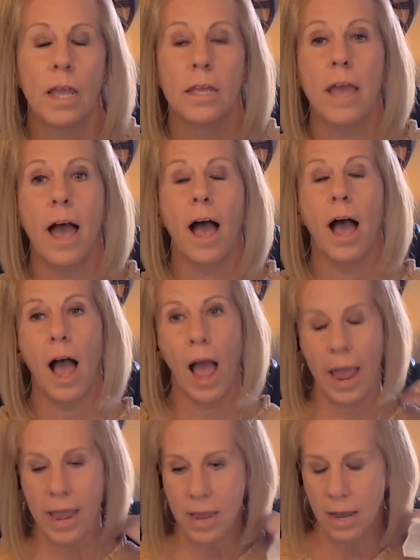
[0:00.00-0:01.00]
Yeah,
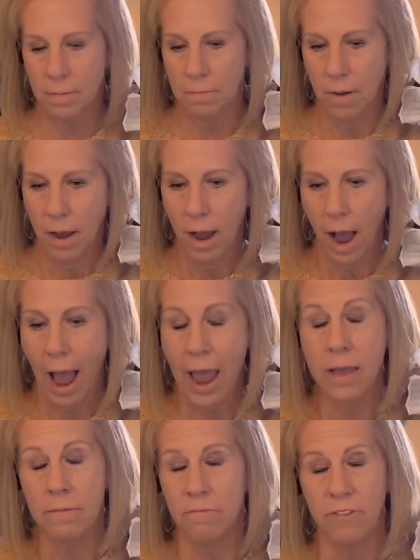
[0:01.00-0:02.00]
I
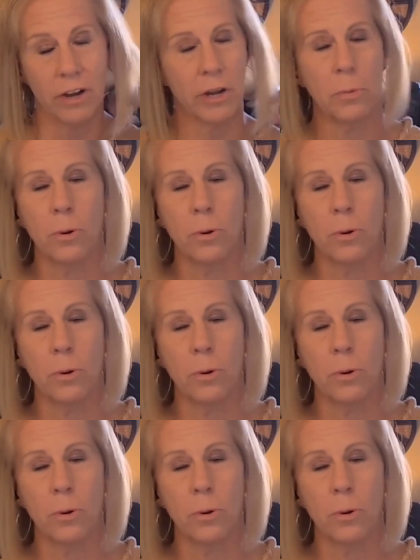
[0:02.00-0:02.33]
am very